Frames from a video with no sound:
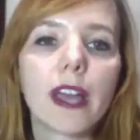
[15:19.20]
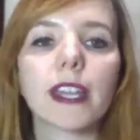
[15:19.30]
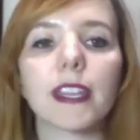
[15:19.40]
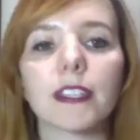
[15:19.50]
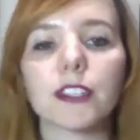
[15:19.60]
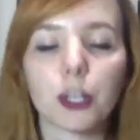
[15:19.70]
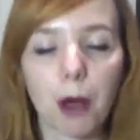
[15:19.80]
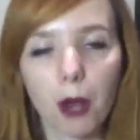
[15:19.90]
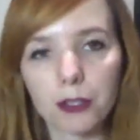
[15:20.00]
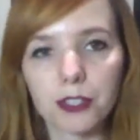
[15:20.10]
is your
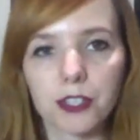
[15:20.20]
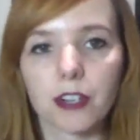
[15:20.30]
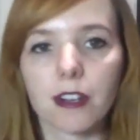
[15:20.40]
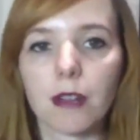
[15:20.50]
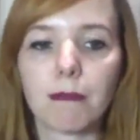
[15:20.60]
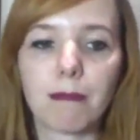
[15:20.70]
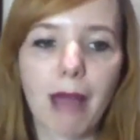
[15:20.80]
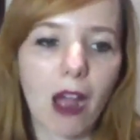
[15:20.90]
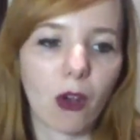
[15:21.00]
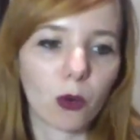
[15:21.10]
poster
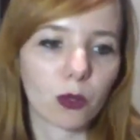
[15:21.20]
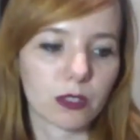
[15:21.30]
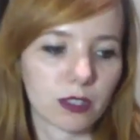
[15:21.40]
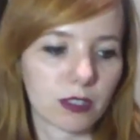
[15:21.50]
about?